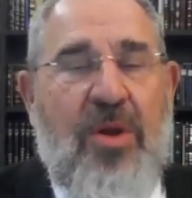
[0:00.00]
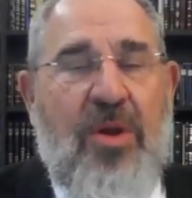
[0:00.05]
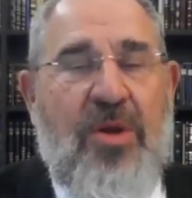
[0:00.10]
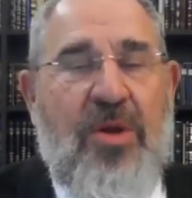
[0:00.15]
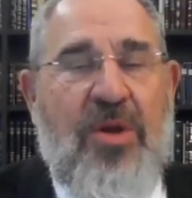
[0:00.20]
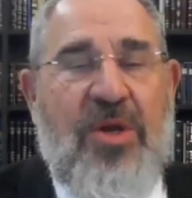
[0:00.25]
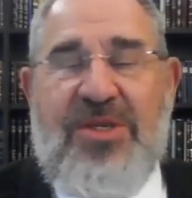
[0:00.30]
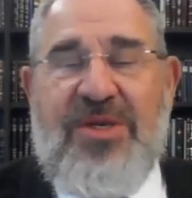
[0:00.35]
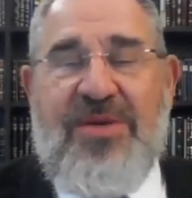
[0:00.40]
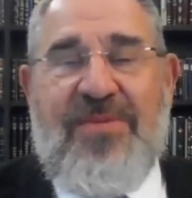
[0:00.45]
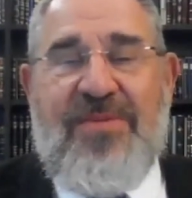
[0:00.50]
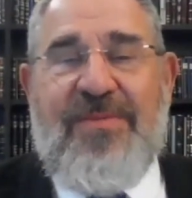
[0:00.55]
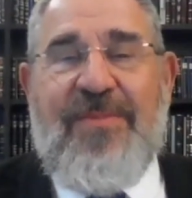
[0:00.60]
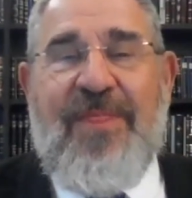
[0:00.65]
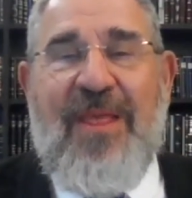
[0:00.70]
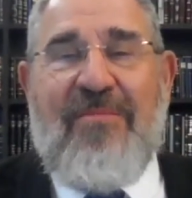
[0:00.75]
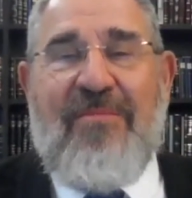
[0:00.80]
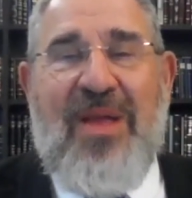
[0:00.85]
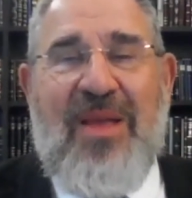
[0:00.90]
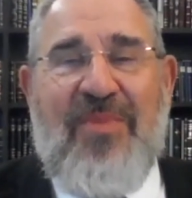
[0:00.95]
Good.
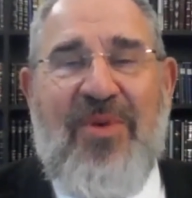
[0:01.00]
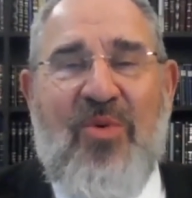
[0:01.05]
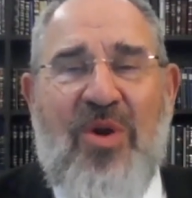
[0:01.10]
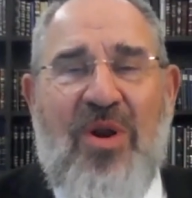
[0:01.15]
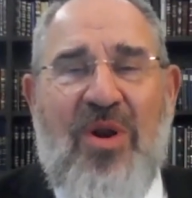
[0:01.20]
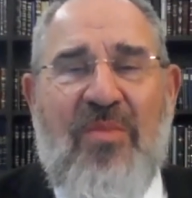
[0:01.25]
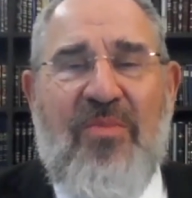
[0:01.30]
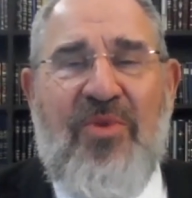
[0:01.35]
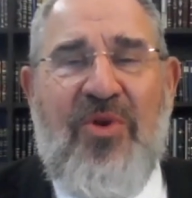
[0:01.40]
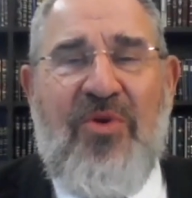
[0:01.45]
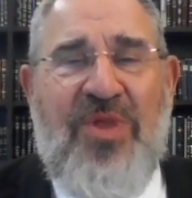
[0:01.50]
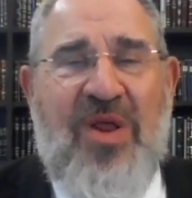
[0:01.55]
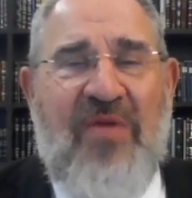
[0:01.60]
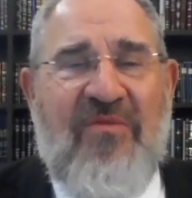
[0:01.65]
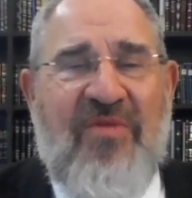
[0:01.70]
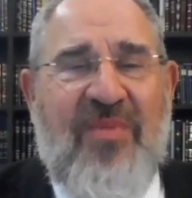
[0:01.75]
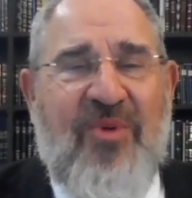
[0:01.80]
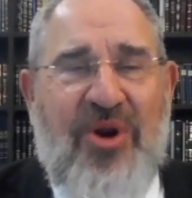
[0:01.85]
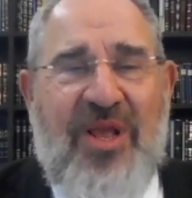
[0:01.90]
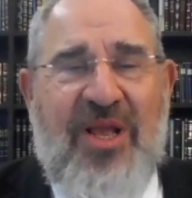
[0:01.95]
And maybe you want to mute
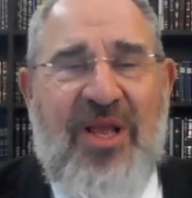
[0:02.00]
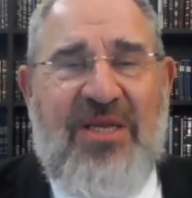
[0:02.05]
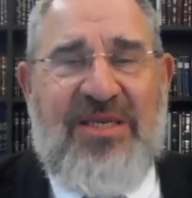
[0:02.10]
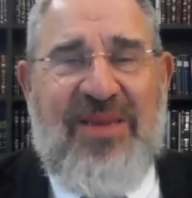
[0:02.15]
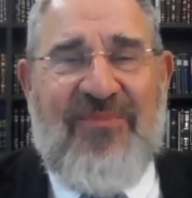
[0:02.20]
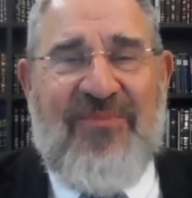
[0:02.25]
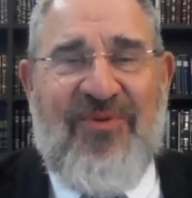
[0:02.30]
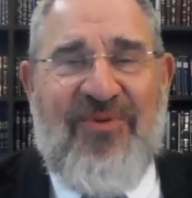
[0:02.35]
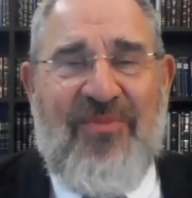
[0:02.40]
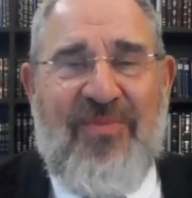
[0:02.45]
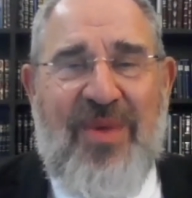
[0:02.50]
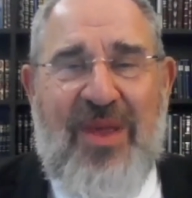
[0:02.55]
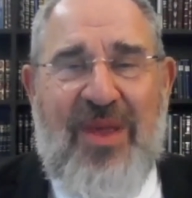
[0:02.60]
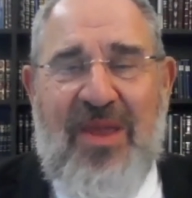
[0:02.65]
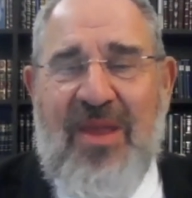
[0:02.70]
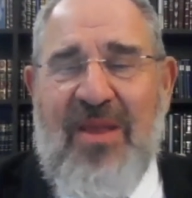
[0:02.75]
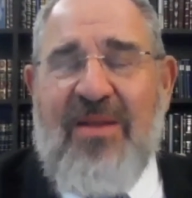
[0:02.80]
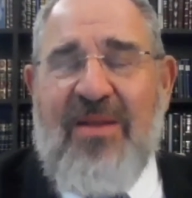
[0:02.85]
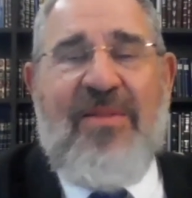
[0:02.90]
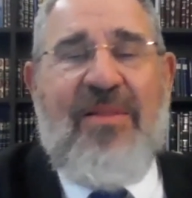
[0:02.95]
everybody except for
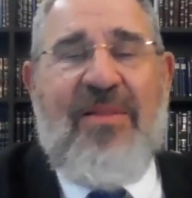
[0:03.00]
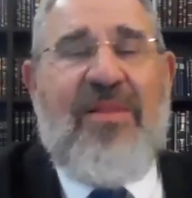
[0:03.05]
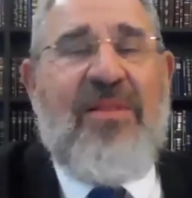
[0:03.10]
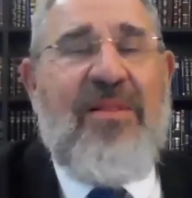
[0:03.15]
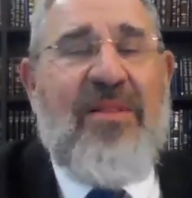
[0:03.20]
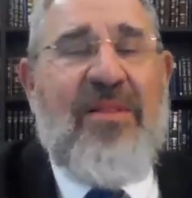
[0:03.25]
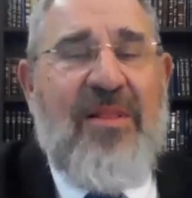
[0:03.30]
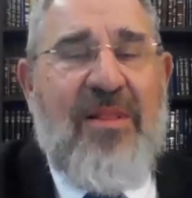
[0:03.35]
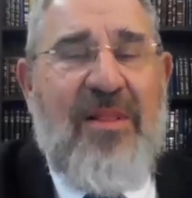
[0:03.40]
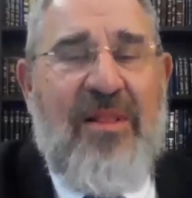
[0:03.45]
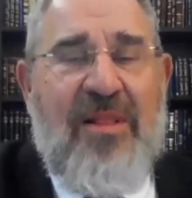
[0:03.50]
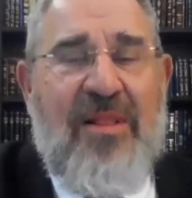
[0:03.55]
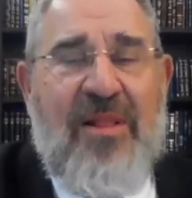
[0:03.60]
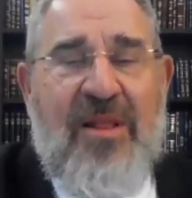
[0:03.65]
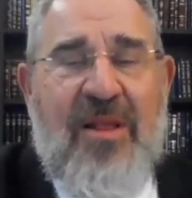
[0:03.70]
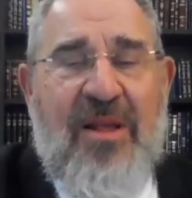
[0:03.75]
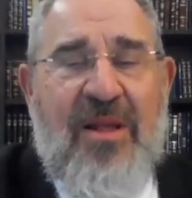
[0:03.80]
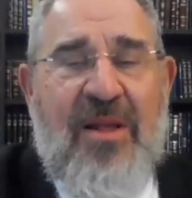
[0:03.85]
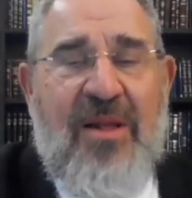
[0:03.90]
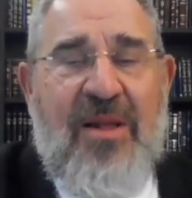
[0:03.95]
me.
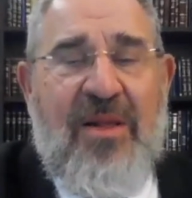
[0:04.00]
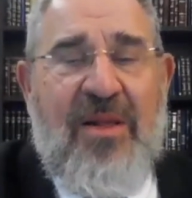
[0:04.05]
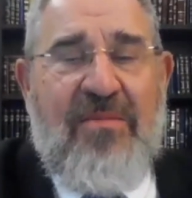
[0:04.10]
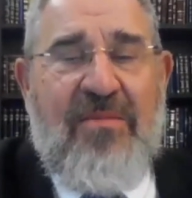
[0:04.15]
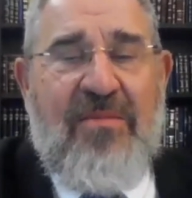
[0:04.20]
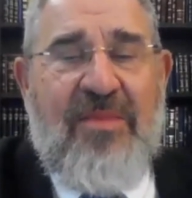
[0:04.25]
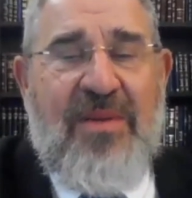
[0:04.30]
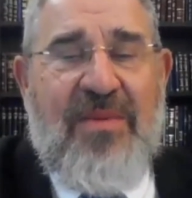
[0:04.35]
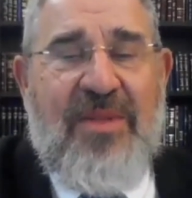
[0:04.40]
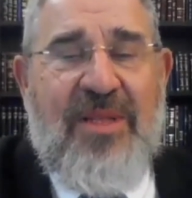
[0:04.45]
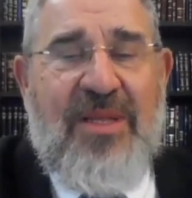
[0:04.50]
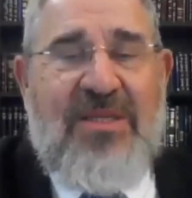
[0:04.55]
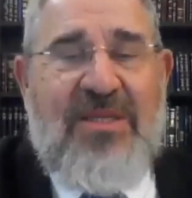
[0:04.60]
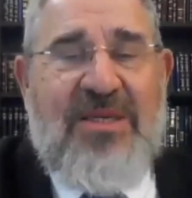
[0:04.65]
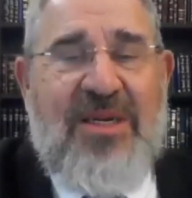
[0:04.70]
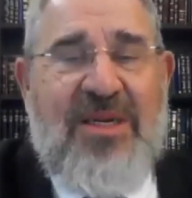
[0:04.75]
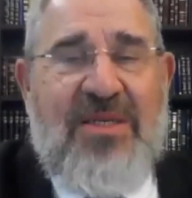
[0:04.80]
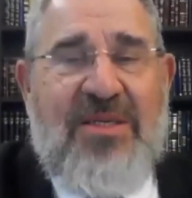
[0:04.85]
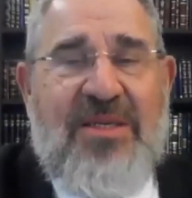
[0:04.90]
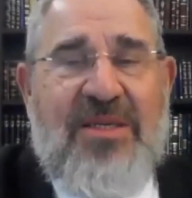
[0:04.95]
Maybe that's
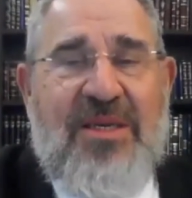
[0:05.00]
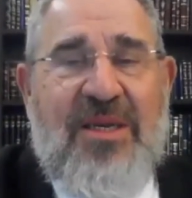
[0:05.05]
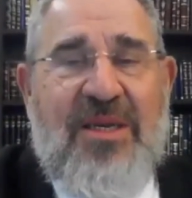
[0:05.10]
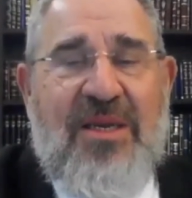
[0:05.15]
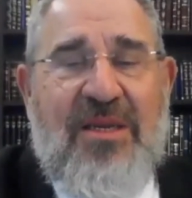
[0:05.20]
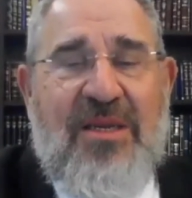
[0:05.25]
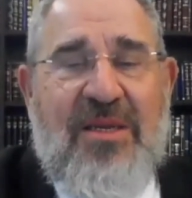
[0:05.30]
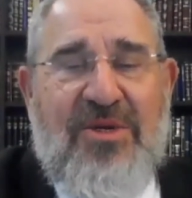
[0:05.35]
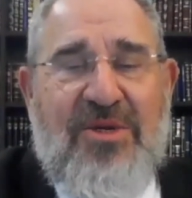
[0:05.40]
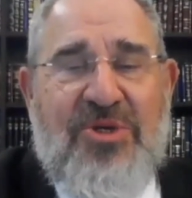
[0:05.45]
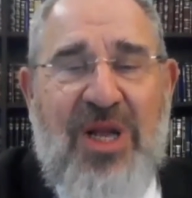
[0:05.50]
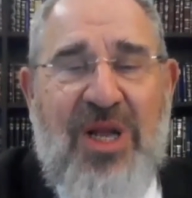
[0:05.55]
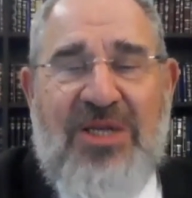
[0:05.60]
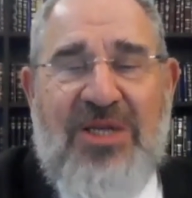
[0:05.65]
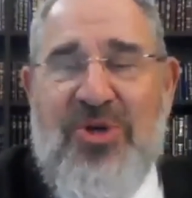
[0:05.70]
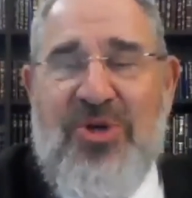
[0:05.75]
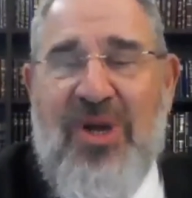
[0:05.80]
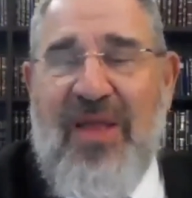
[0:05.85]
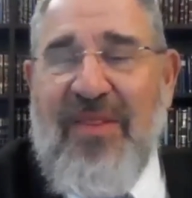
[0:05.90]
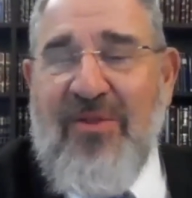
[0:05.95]
an idea. Or should I
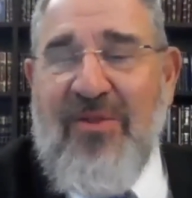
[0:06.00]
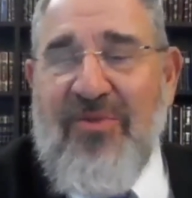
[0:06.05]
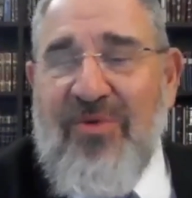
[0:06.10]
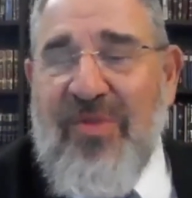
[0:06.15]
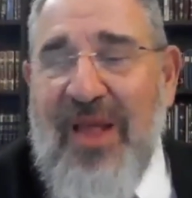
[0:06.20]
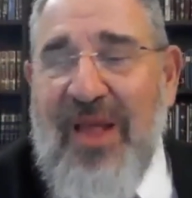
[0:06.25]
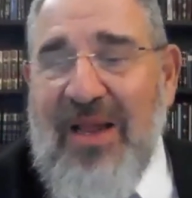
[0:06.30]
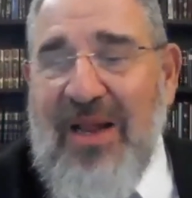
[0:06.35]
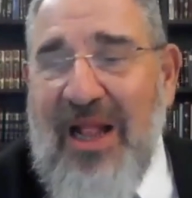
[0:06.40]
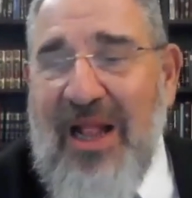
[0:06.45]
try to do that?